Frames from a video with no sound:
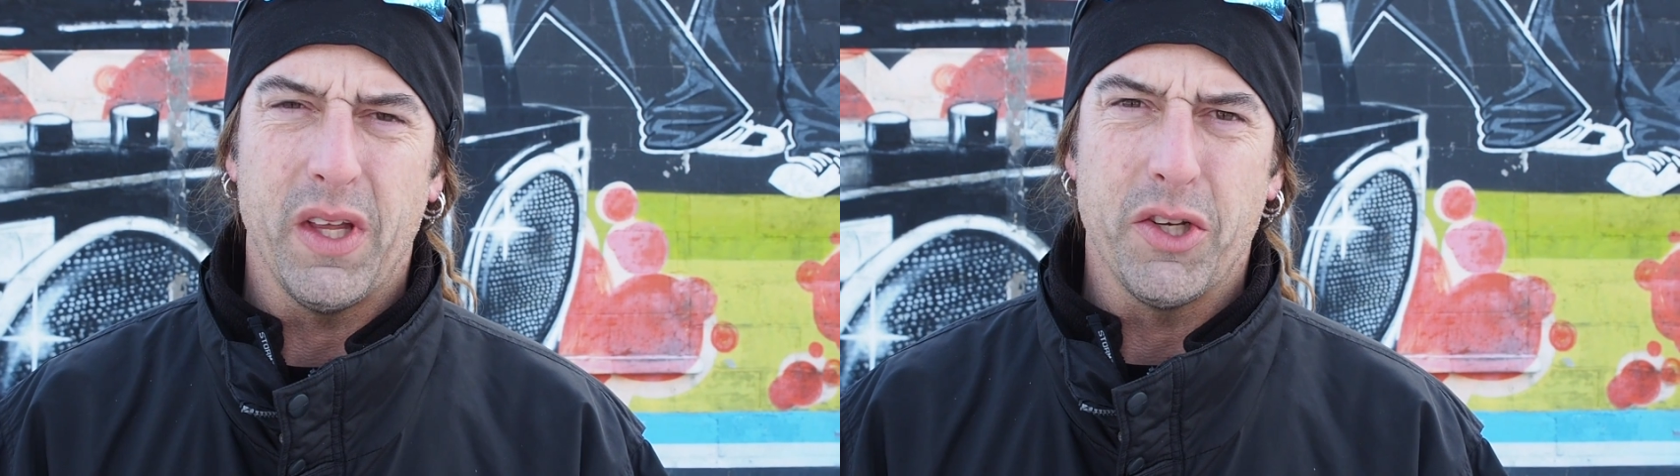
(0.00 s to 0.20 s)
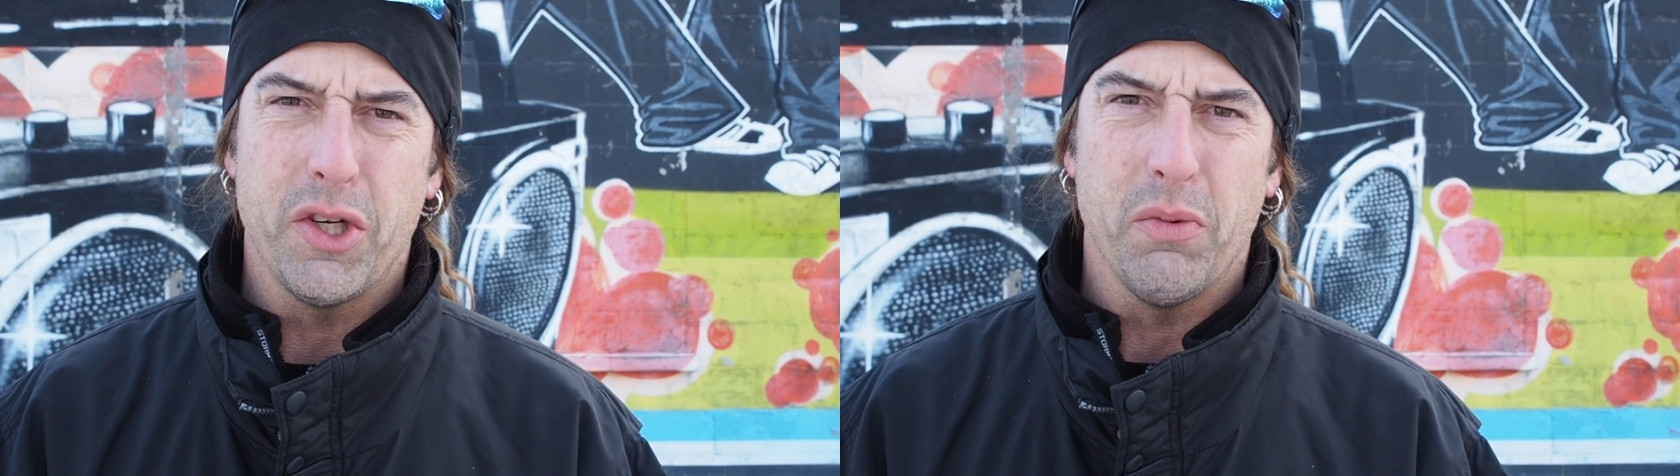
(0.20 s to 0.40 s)

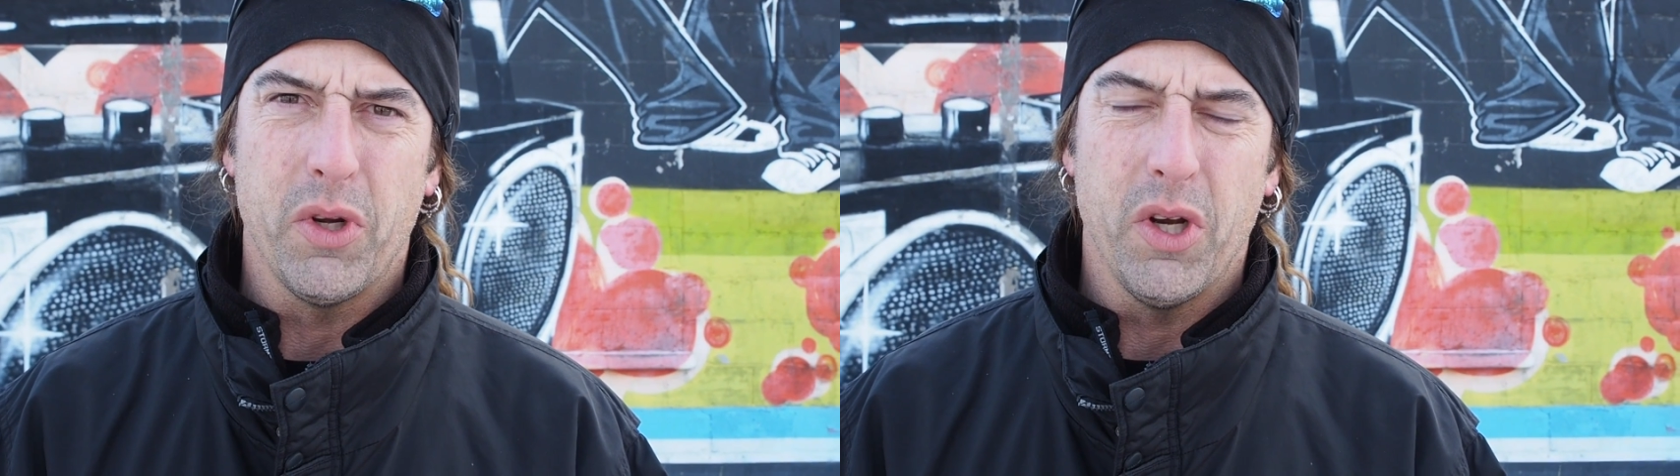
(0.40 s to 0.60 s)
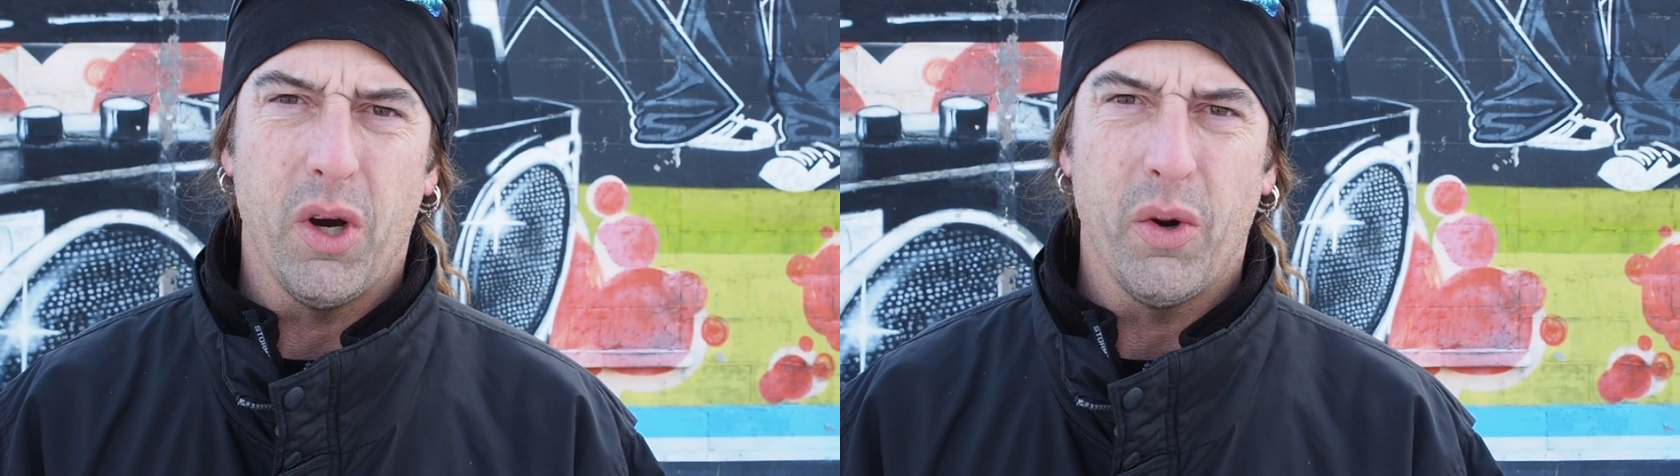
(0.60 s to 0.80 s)
that she
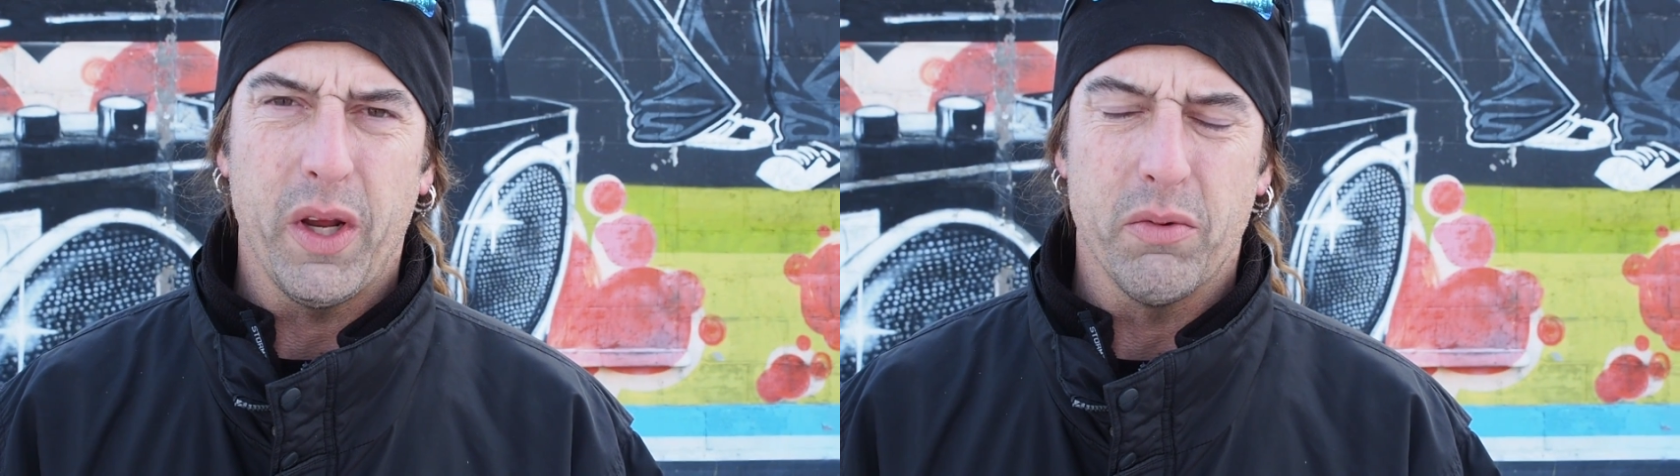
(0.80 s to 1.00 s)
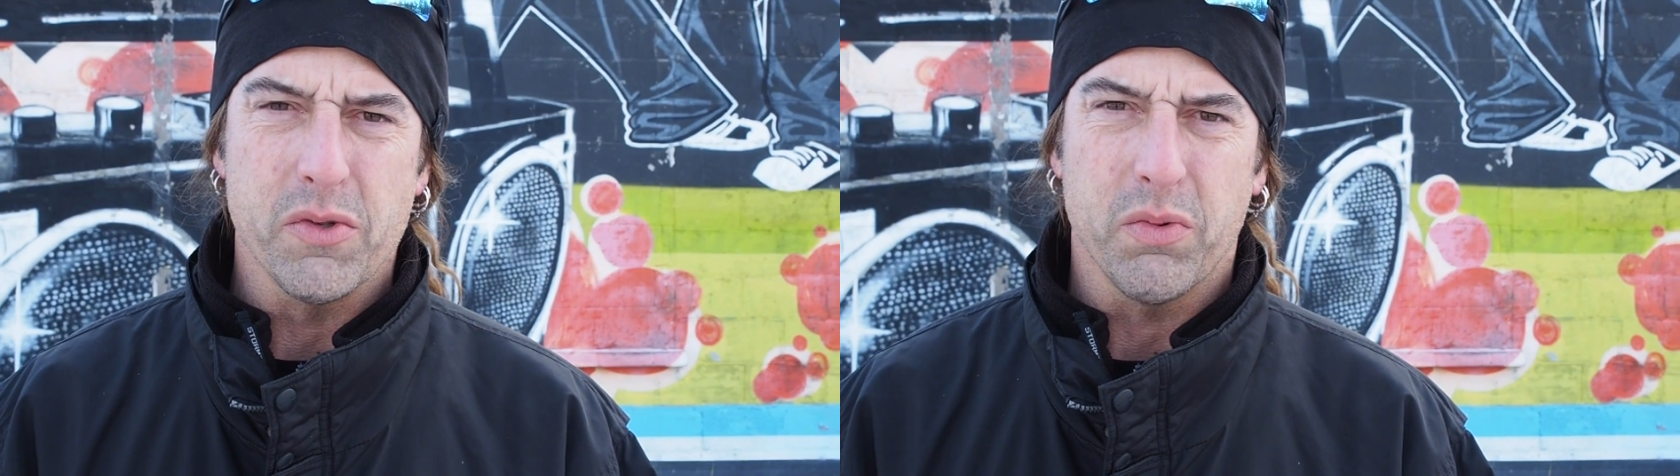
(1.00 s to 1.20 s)
would know
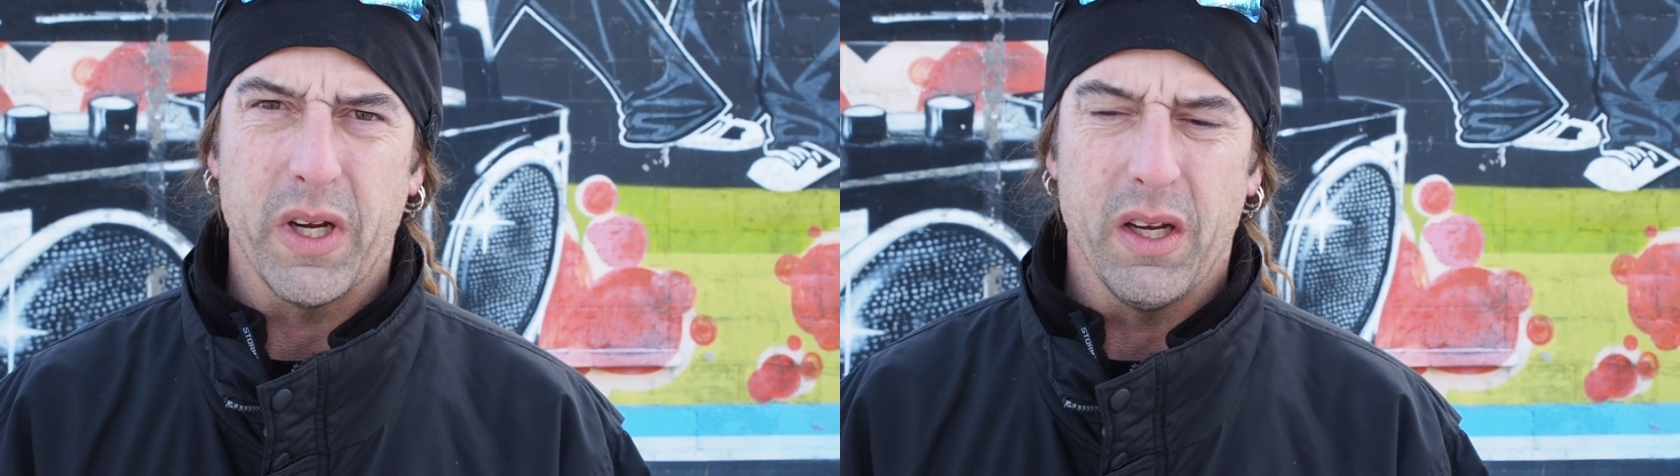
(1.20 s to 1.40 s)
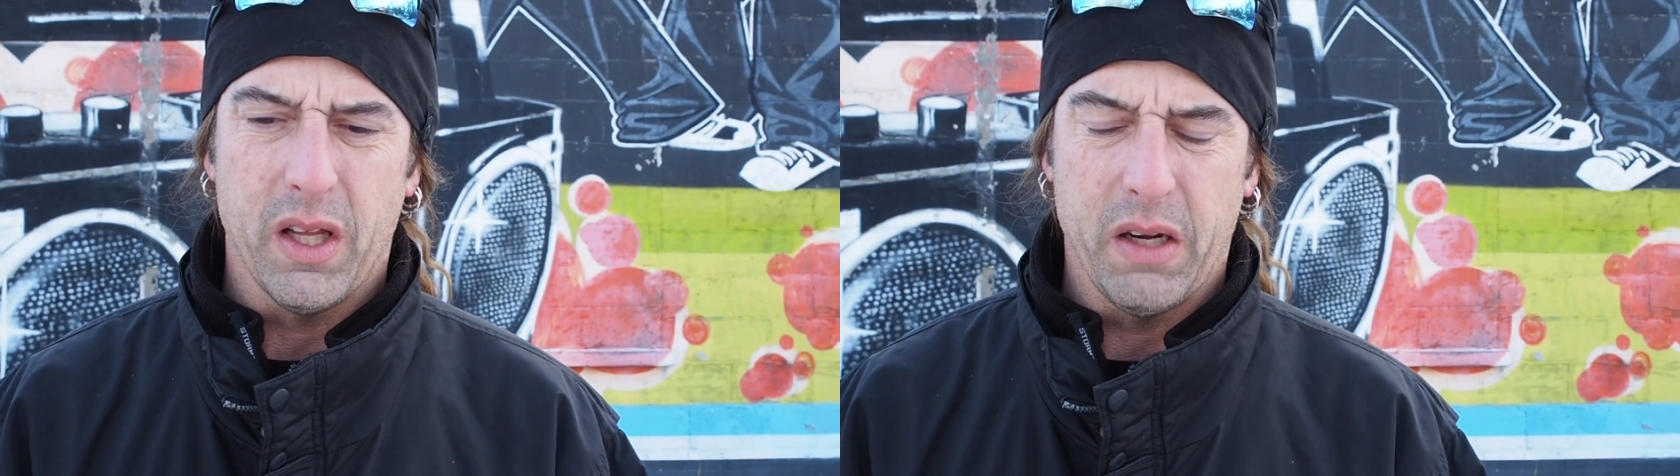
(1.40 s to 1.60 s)
he was
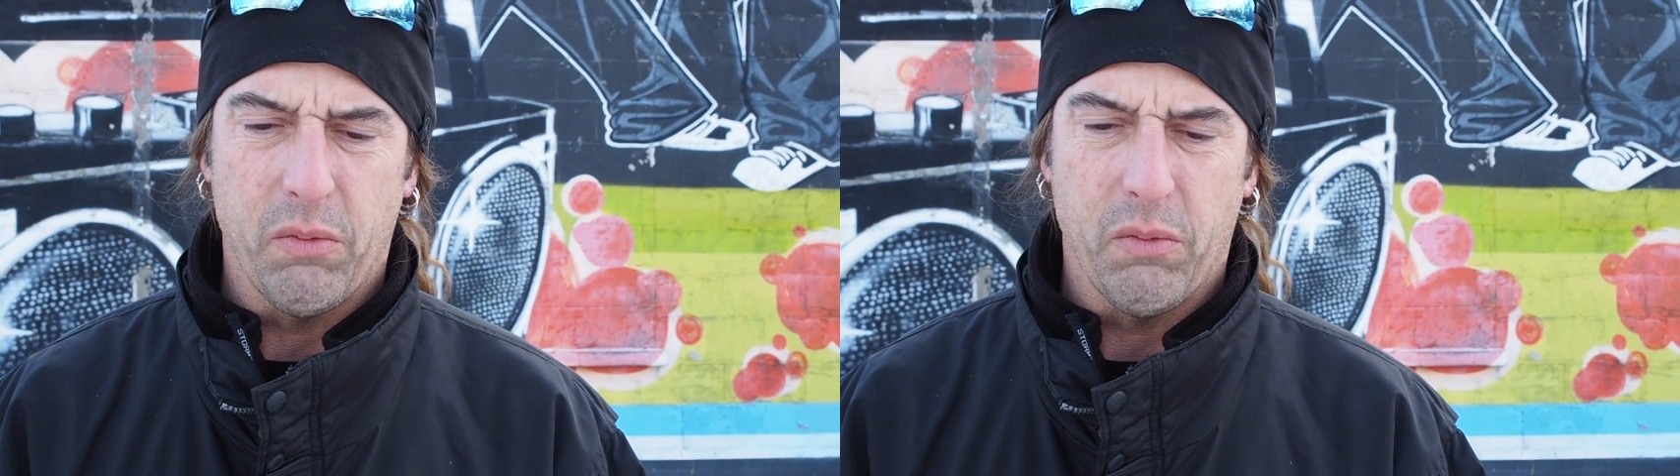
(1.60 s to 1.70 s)
real.